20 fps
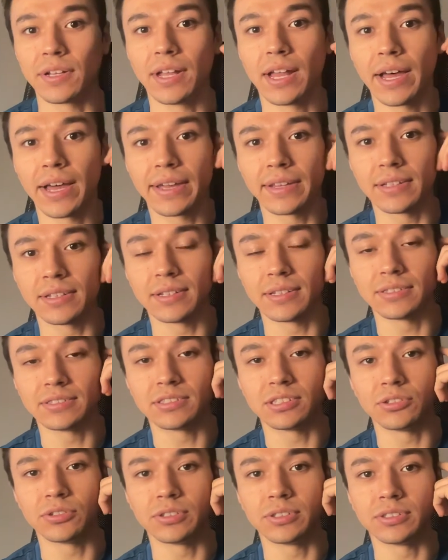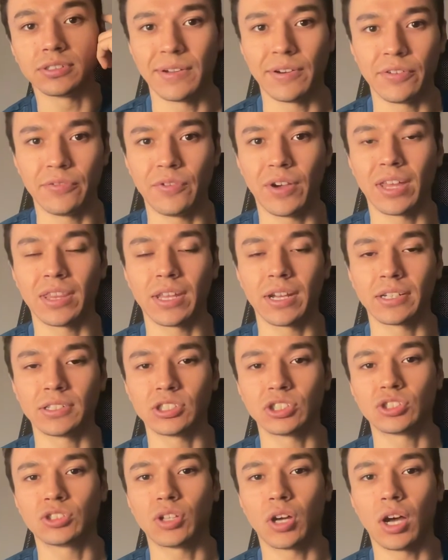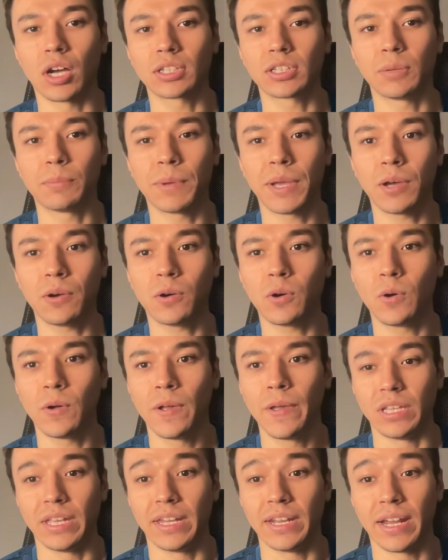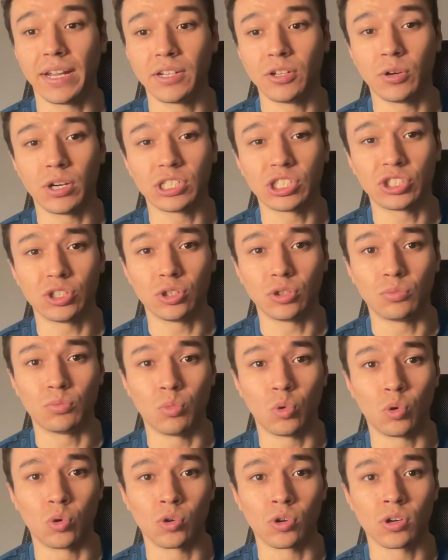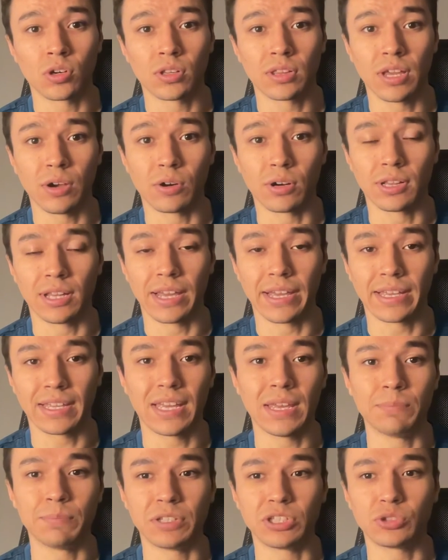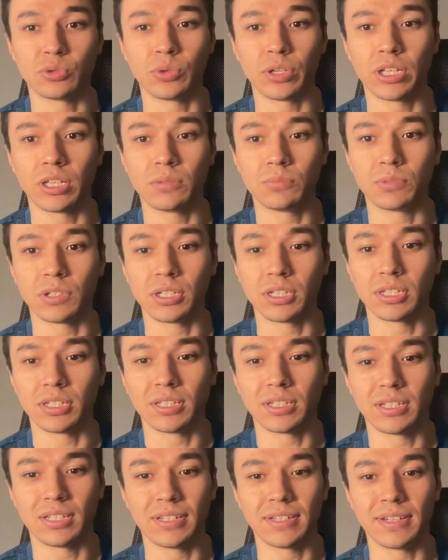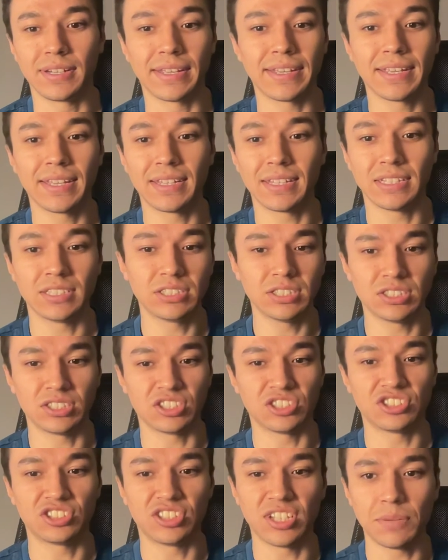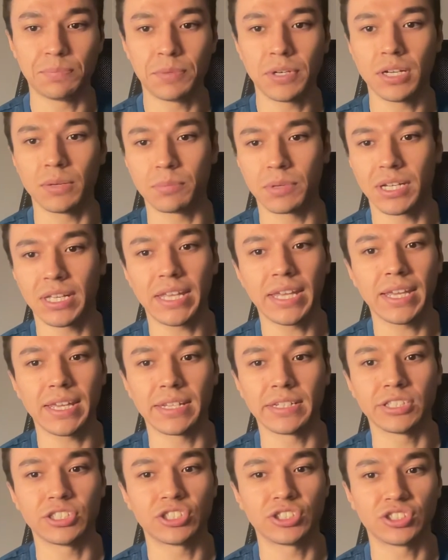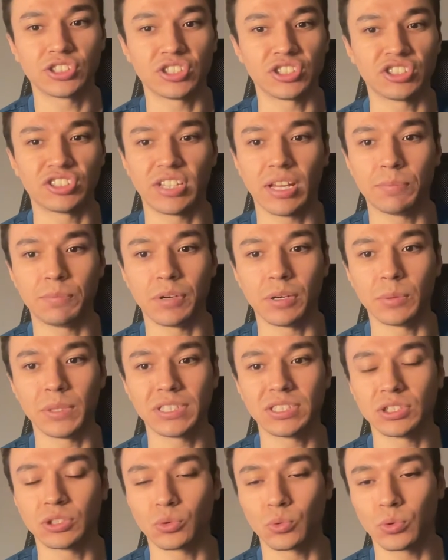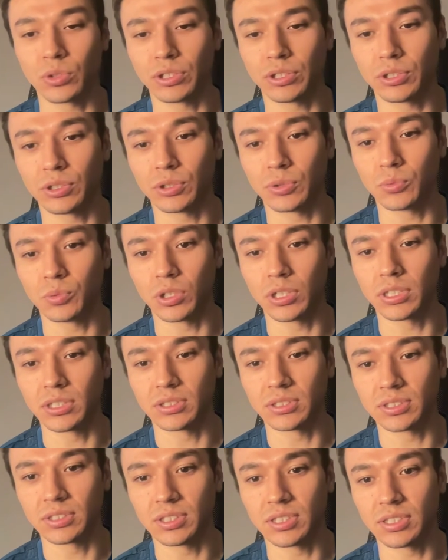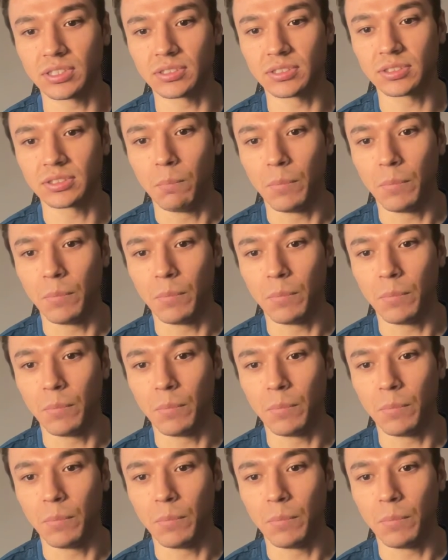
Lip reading: the line than the Series 75 that I just talked about, and I know I showed more that are like in between, but again, this is a step up. Again, it's just a step up. This is a really good one. This is his